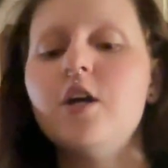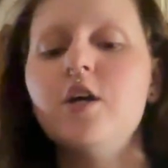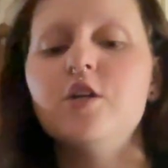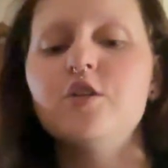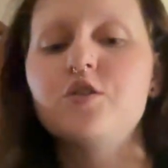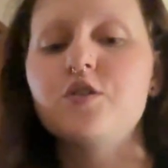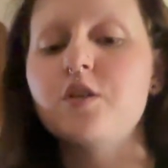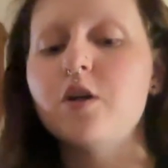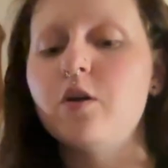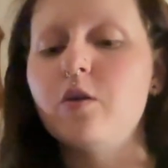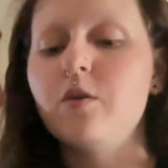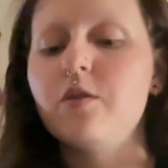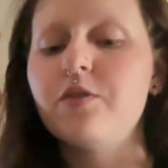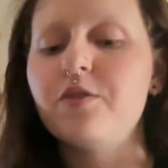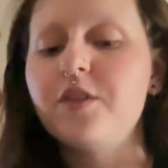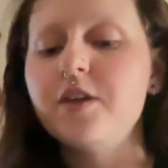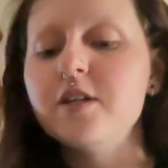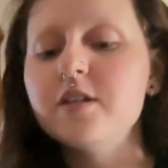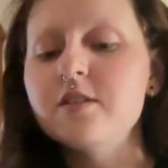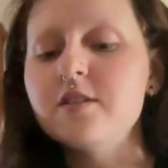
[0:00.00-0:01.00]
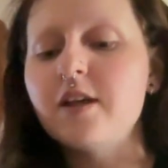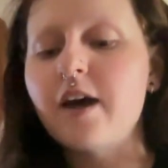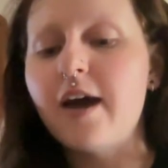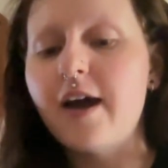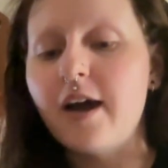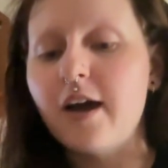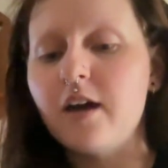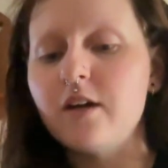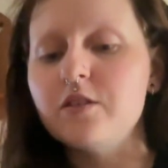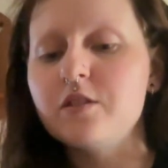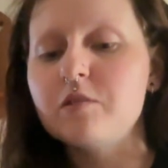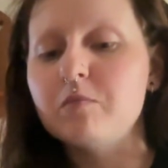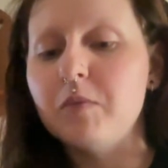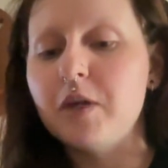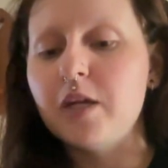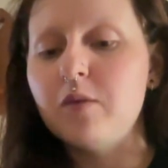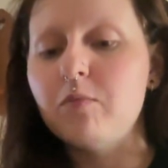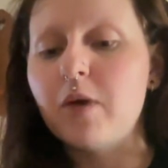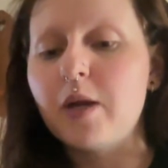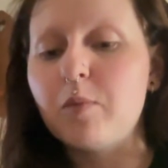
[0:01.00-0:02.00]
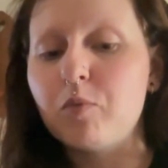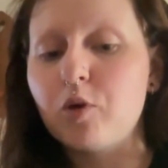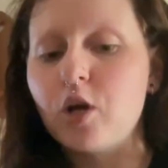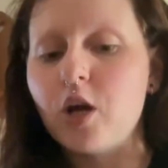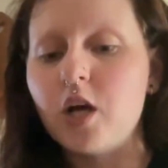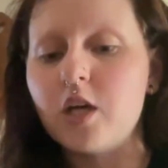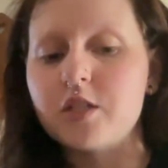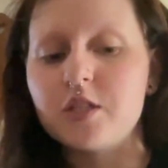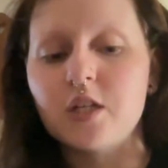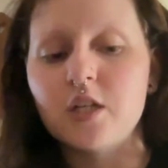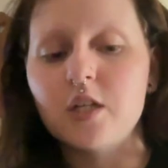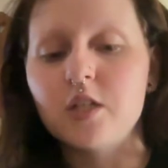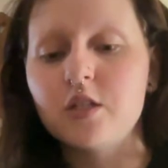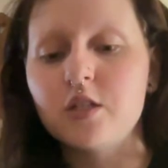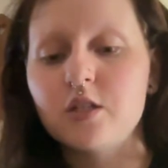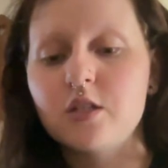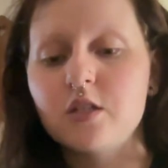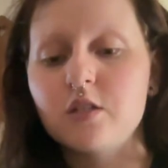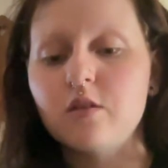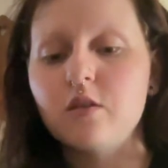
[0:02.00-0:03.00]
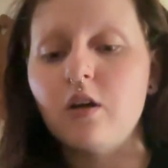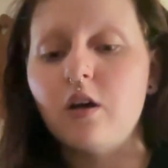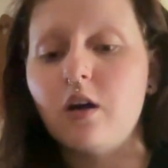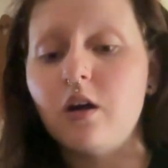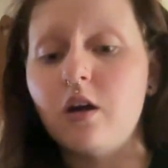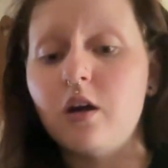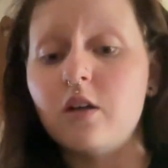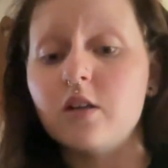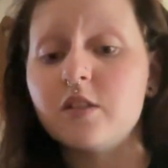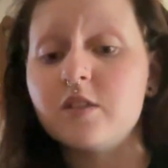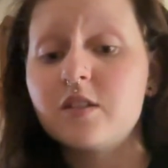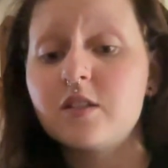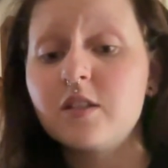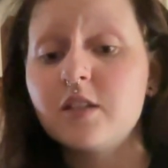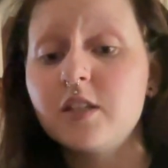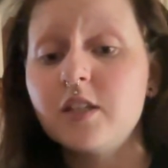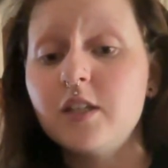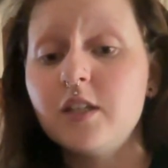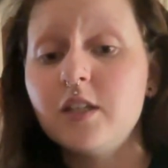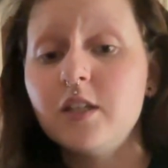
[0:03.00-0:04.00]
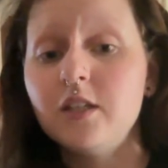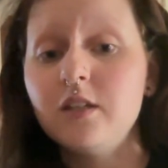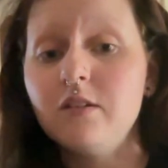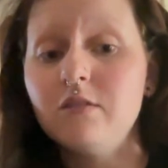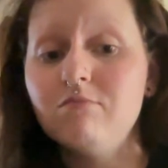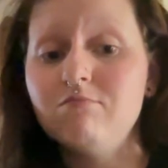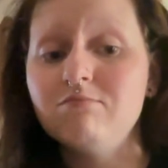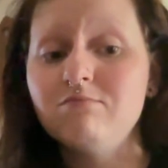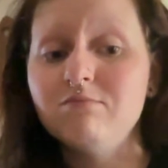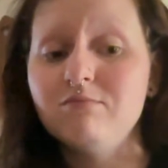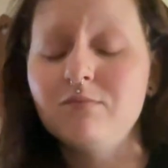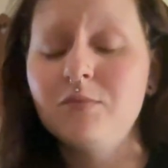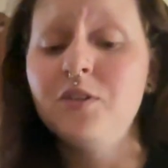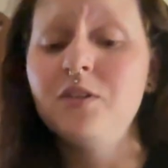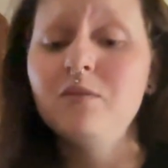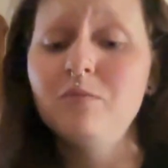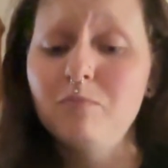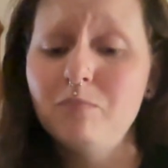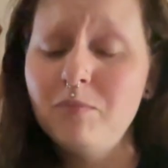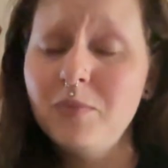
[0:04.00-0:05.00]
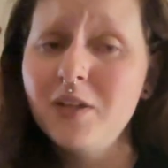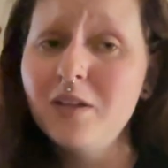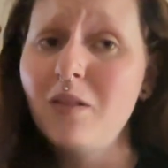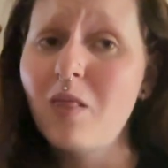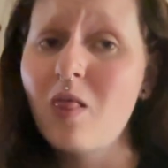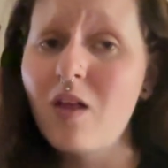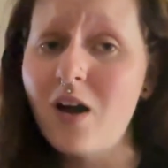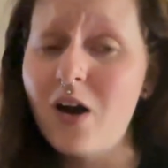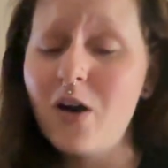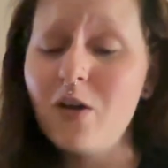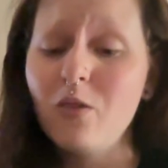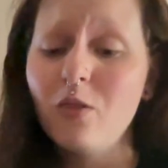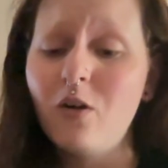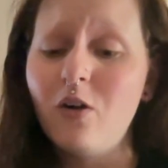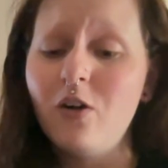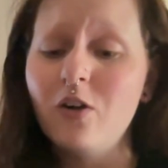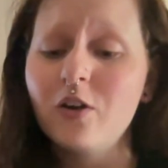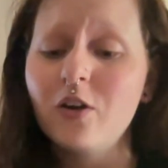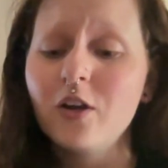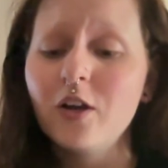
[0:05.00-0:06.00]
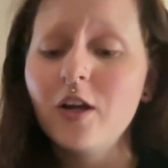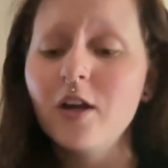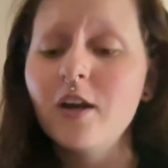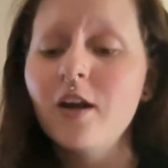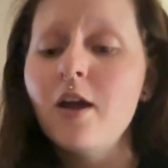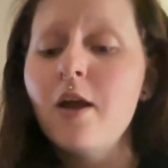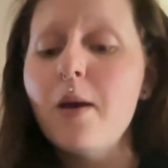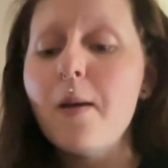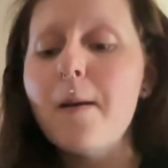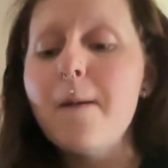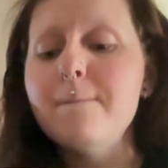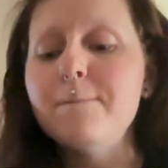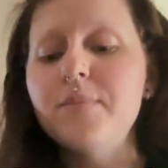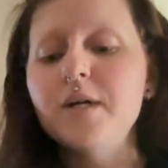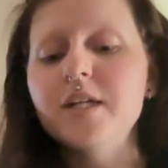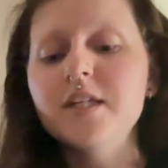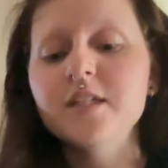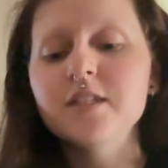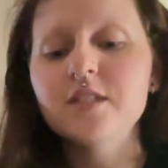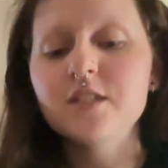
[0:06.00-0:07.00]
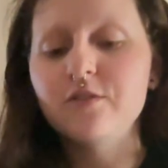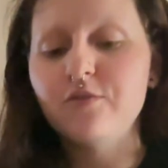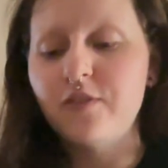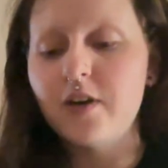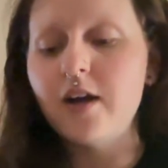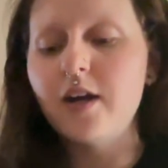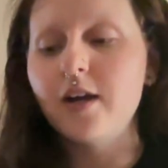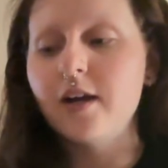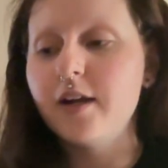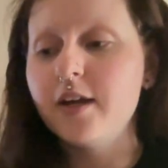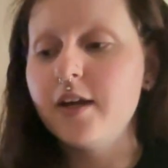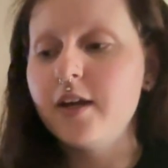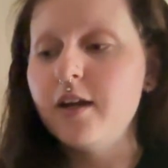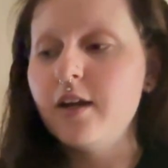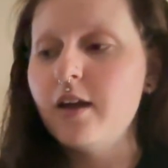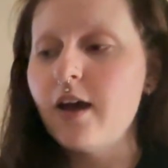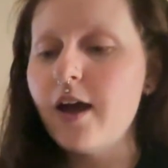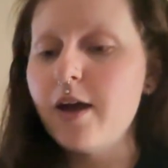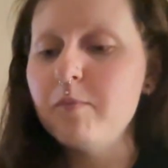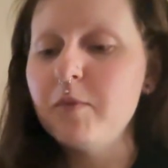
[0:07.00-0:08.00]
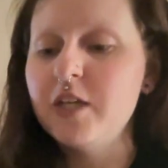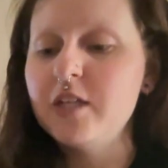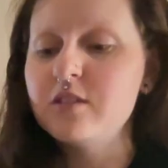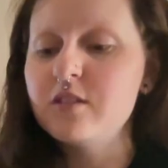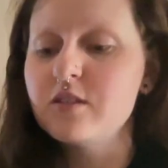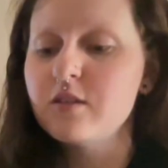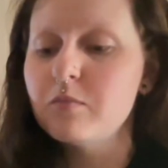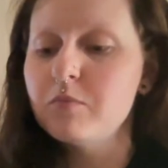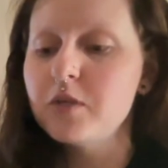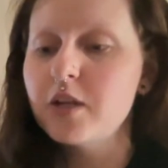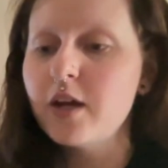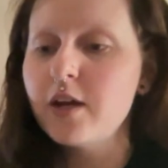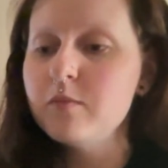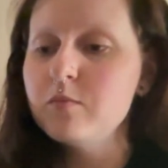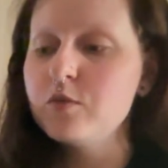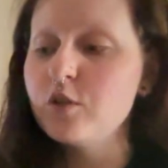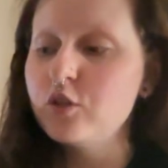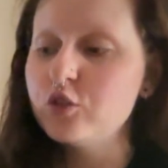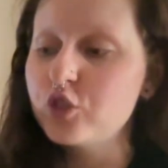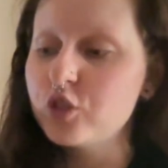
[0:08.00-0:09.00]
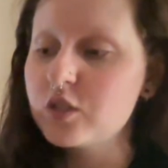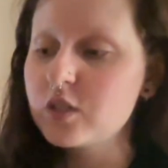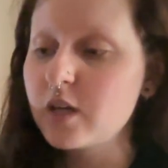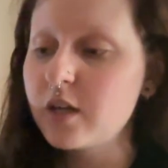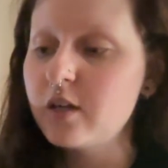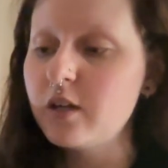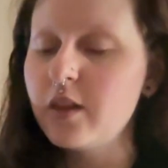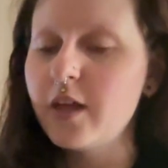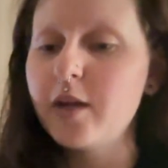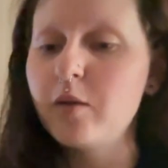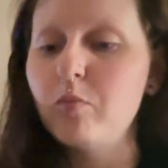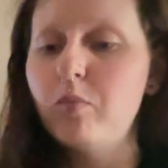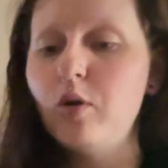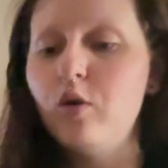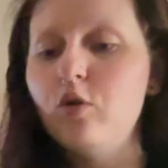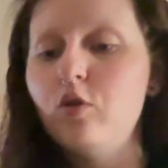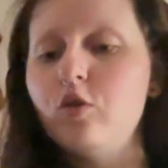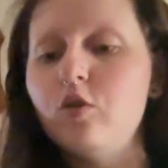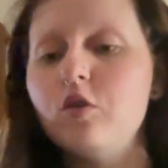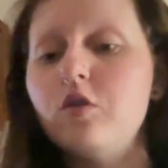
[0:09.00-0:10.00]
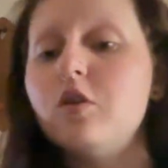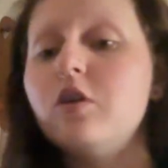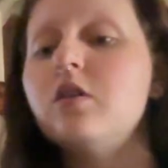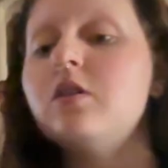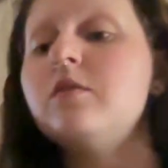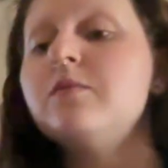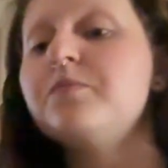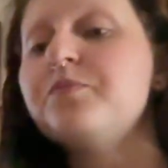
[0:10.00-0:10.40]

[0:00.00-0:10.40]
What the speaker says: So this has made my process honestly be a lot longer, but it's fine. I mean, sometimes I'll just kind of like pull